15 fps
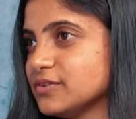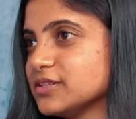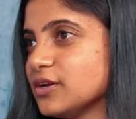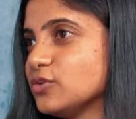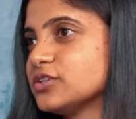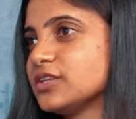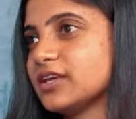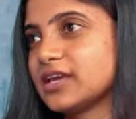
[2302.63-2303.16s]

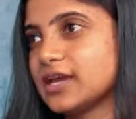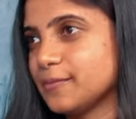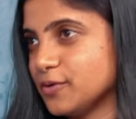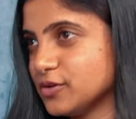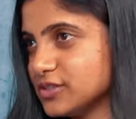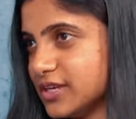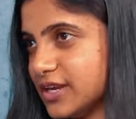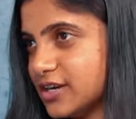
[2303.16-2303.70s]
without mm thinking
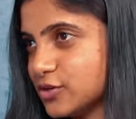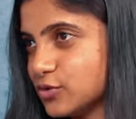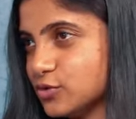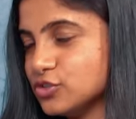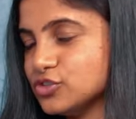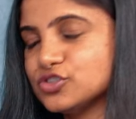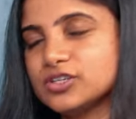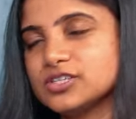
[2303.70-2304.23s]
about the end
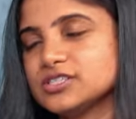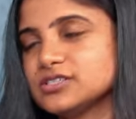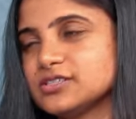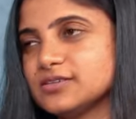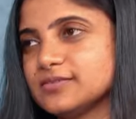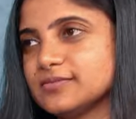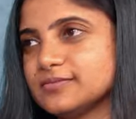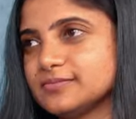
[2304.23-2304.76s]
goal,
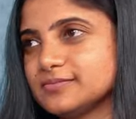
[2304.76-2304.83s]
just